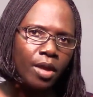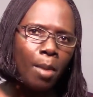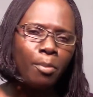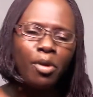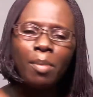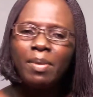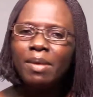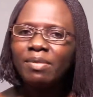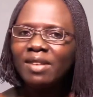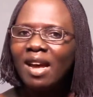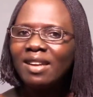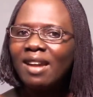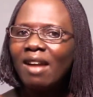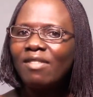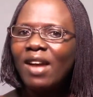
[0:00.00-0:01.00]
Problems
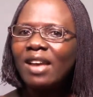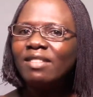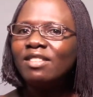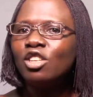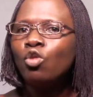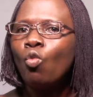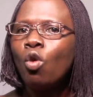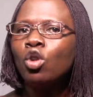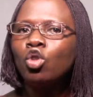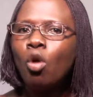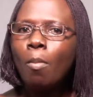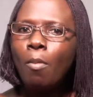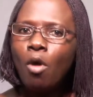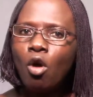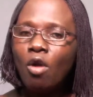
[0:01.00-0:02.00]
can arise in one or
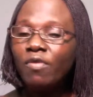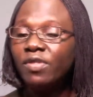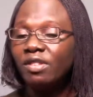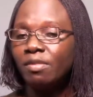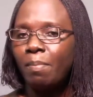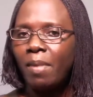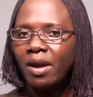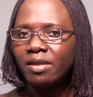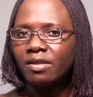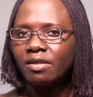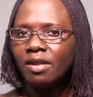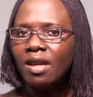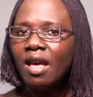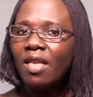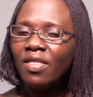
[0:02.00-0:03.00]
more of these parts.
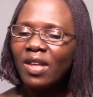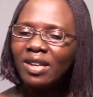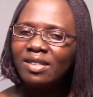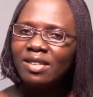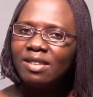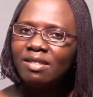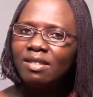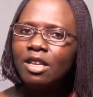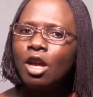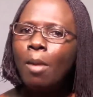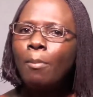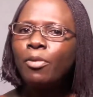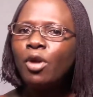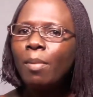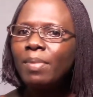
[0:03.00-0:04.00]
That is,
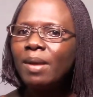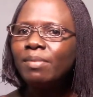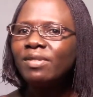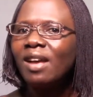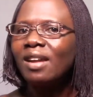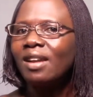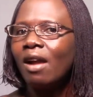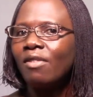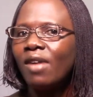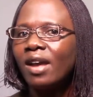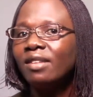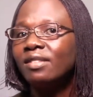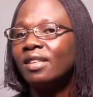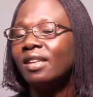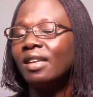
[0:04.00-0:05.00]
problems can
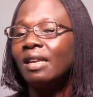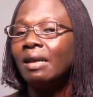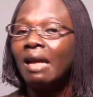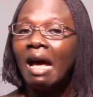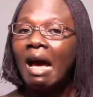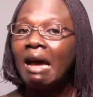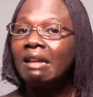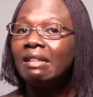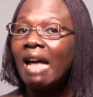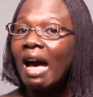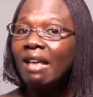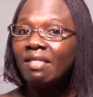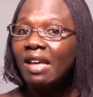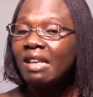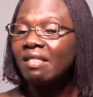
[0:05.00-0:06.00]
arise
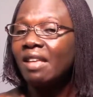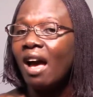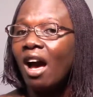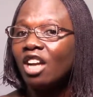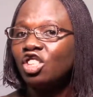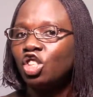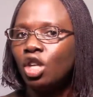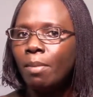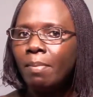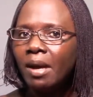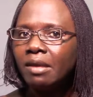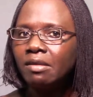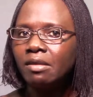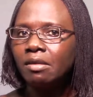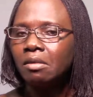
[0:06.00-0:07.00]
either in the heart
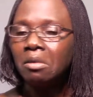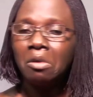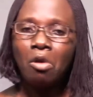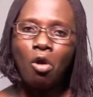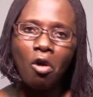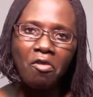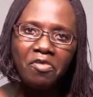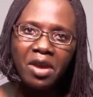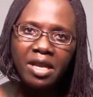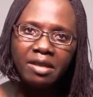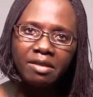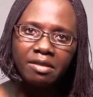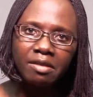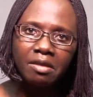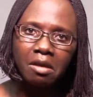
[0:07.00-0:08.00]
chambers or
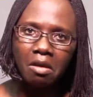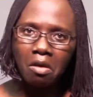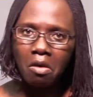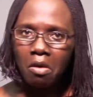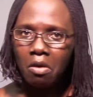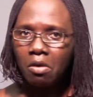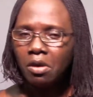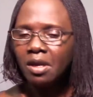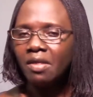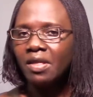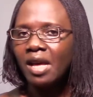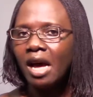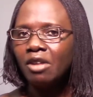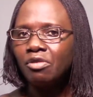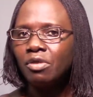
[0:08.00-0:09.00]
veins, or in the
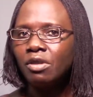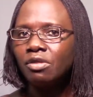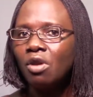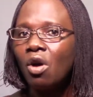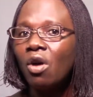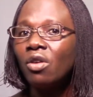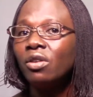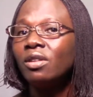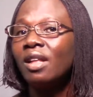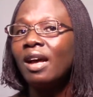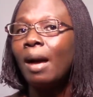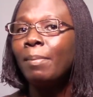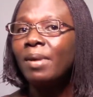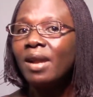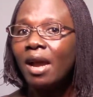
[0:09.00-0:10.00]
arteries or the
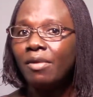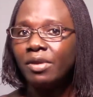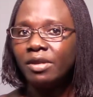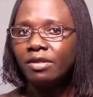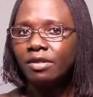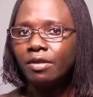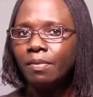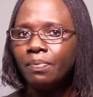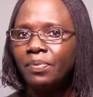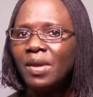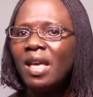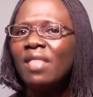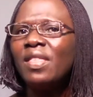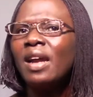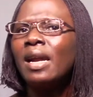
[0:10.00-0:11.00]
capillaries.
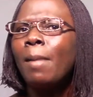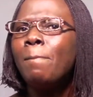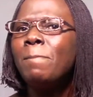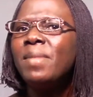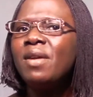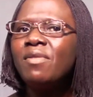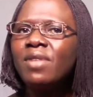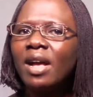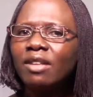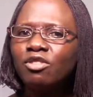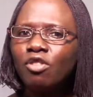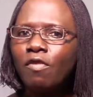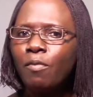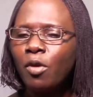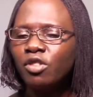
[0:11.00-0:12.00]
There are myriads
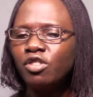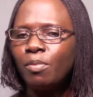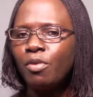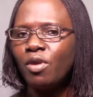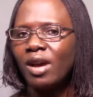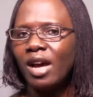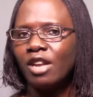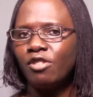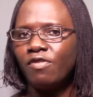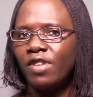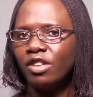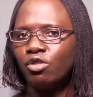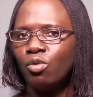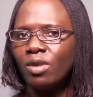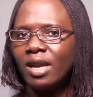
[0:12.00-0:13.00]
of possible
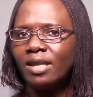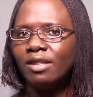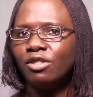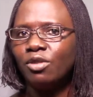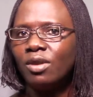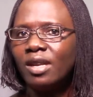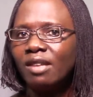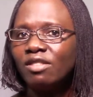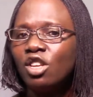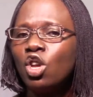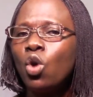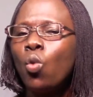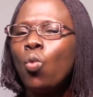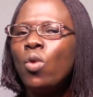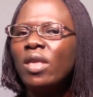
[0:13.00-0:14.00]
cardiovascular disorders
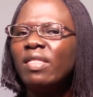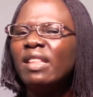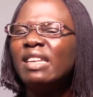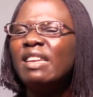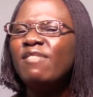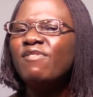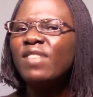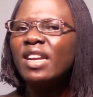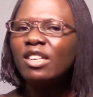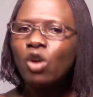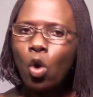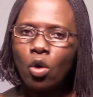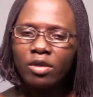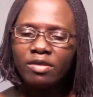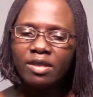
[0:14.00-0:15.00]
with different
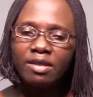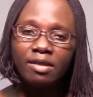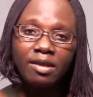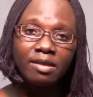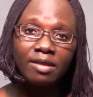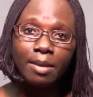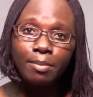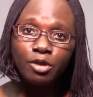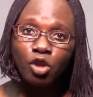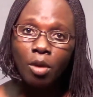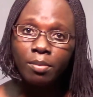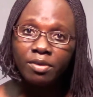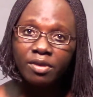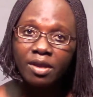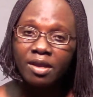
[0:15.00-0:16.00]
causes,
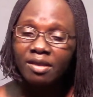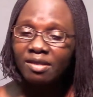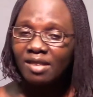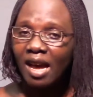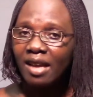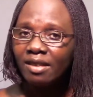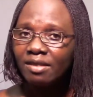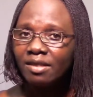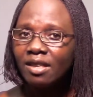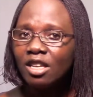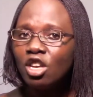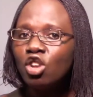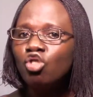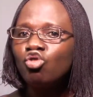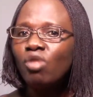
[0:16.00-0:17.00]
symptoms, signs,
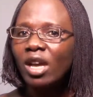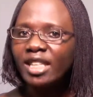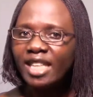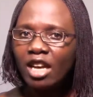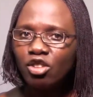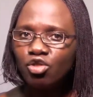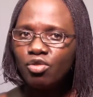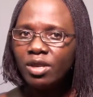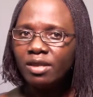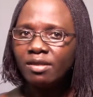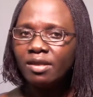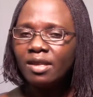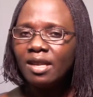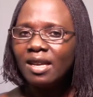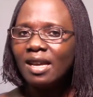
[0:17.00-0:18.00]

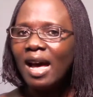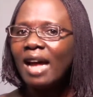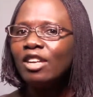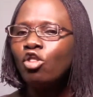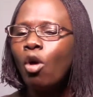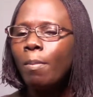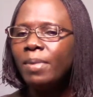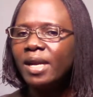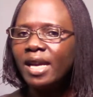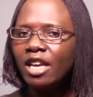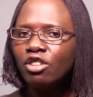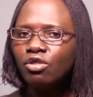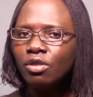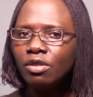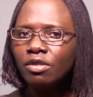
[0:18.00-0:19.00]
trajectories, and
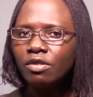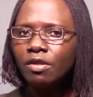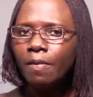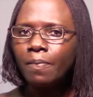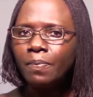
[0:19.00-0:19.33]
complications.